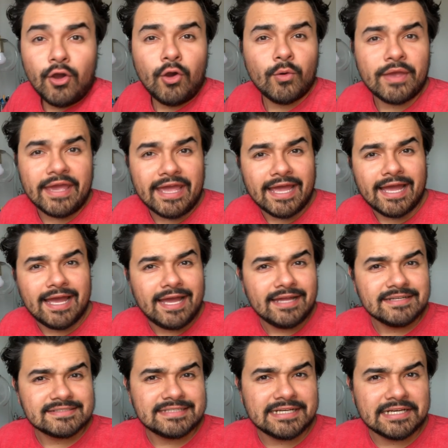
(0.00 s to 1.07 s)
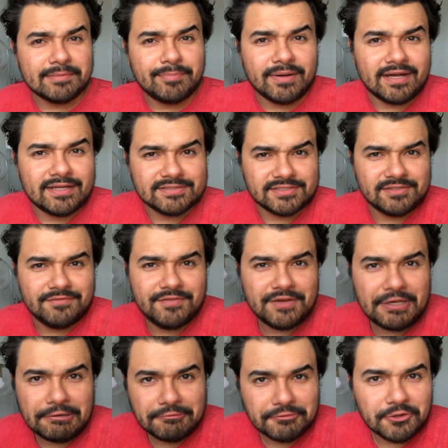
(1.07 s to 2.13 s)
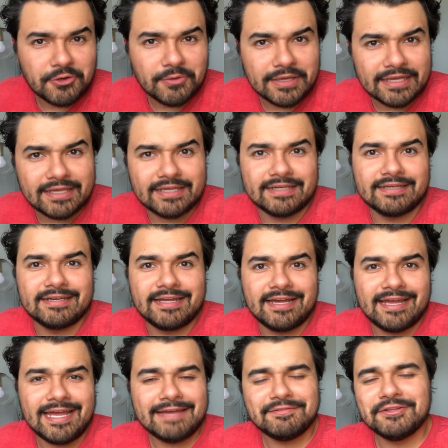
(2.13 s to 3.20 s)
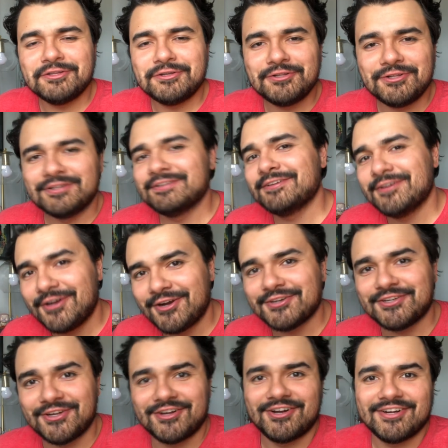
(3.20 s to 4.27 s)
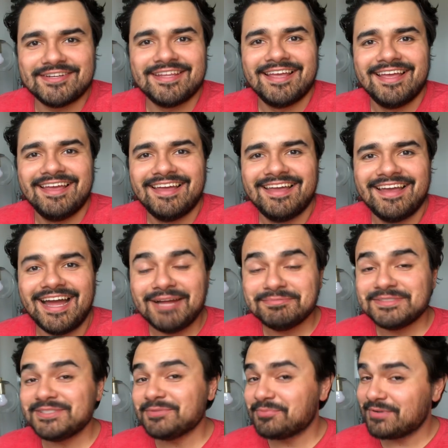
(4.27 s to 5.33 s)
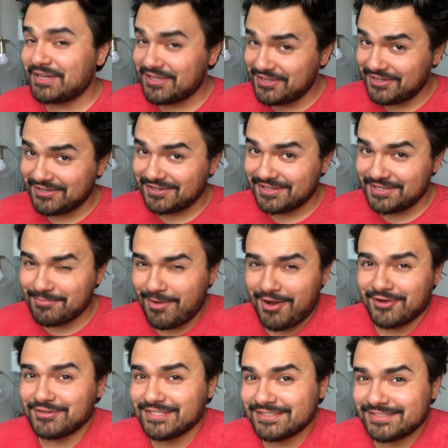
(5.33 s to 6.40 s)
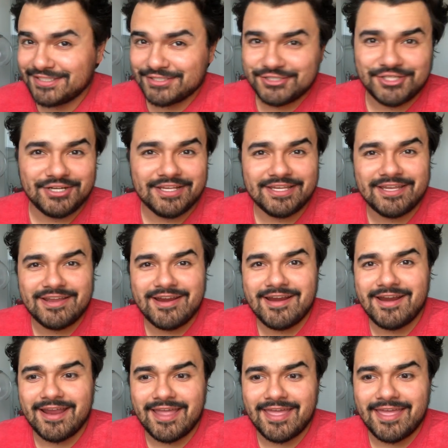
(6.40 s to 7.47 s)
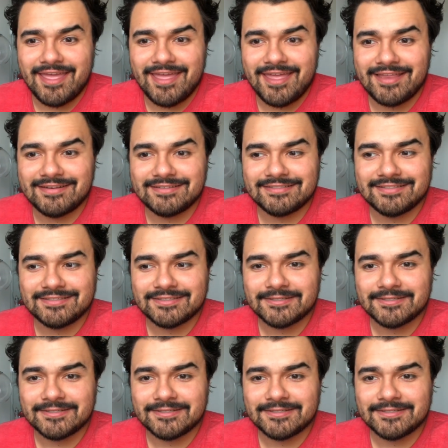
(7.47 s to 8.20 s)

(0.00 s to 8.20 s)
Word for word: Okay, I just needed to pause the video real quick and uh, have a little heart to heart. I'm still pretty young in my artistic journey here, and